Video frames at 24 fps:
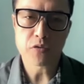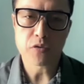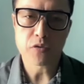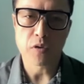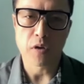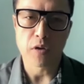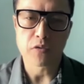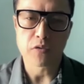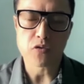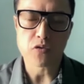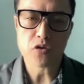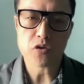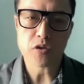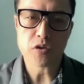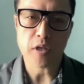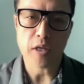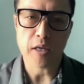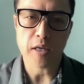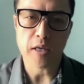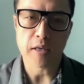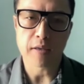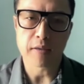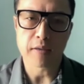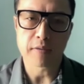to
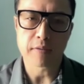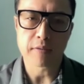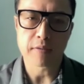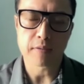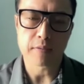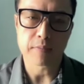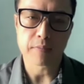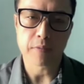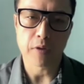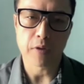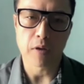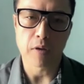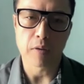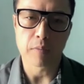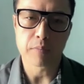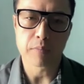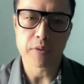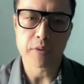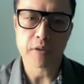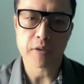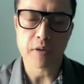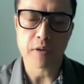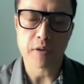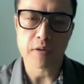understand uh,
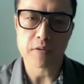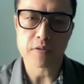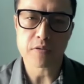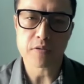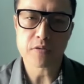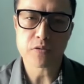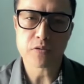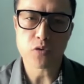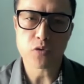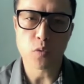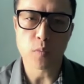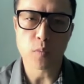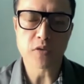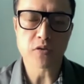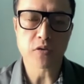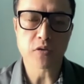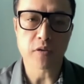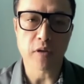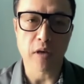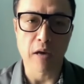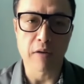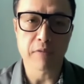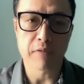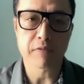because so much of
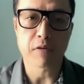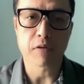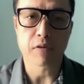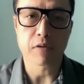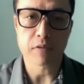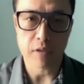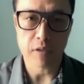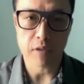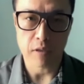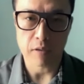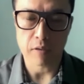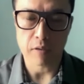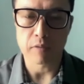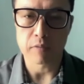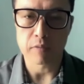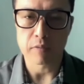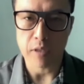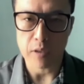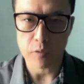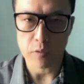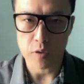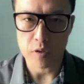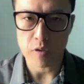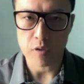the effort, that, uh,
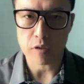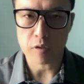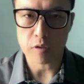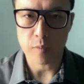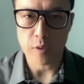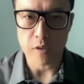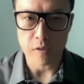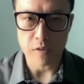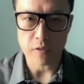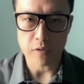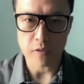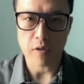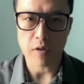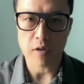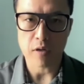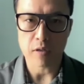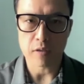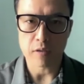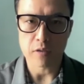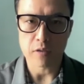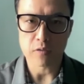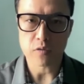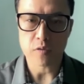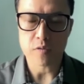like we talked about early
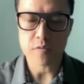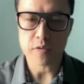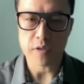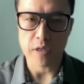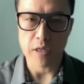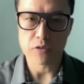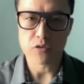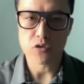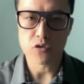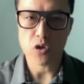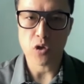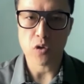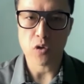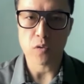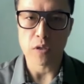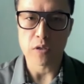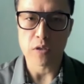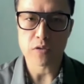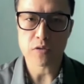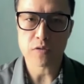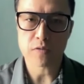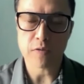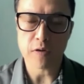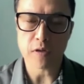on in terms of NGO,
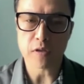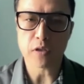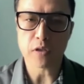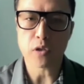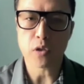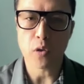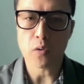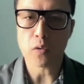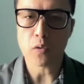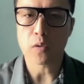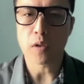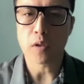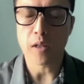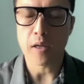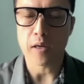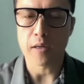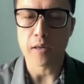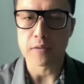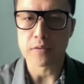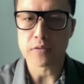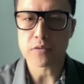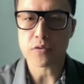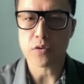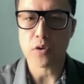is fairly
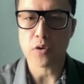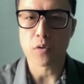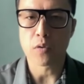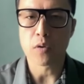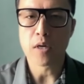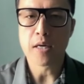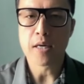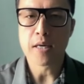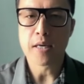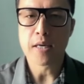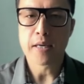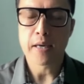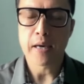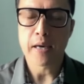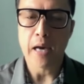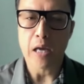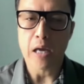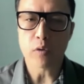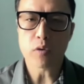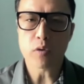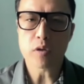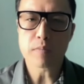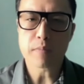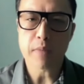localized. So
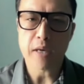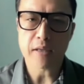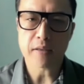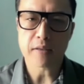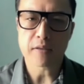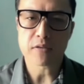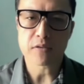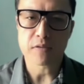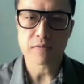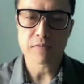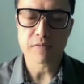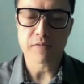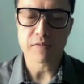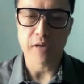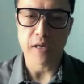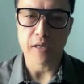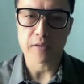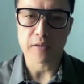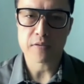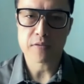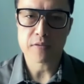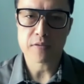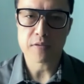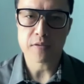how do we make these
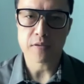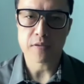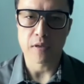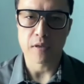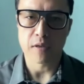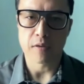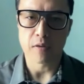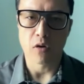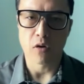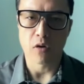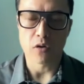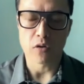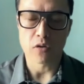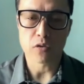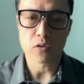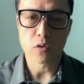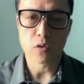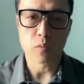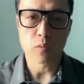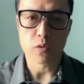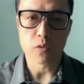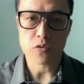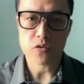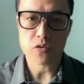effects uh, on a
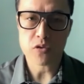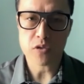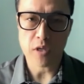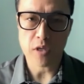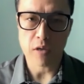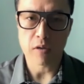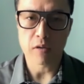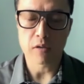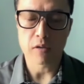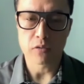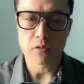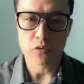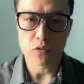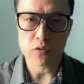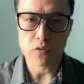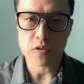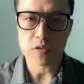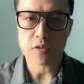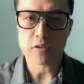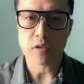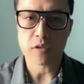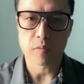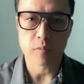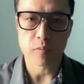global scale
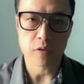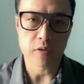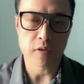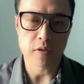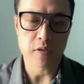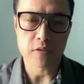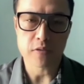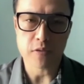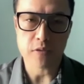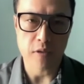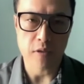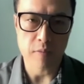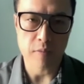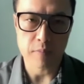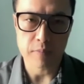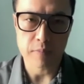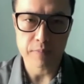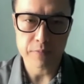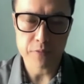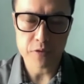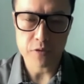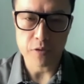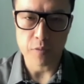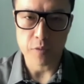using some of these um,
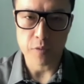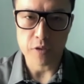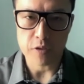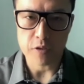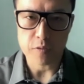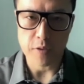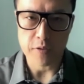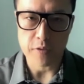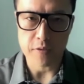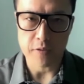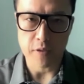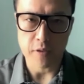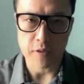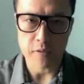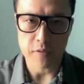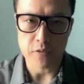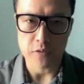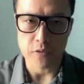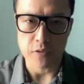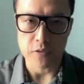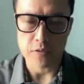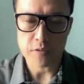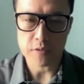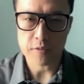some of these
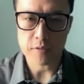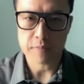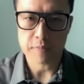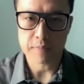methodologies?